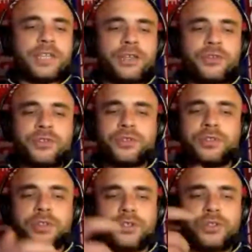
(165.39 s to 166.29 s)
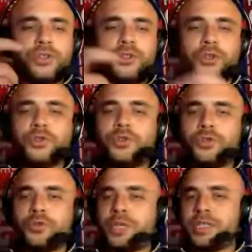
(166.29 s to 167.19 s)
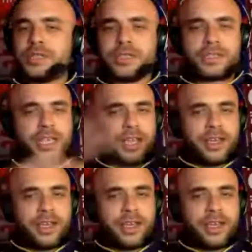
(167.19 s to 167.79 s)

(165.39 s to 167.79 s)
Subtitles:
videos on YouTube, and it's this,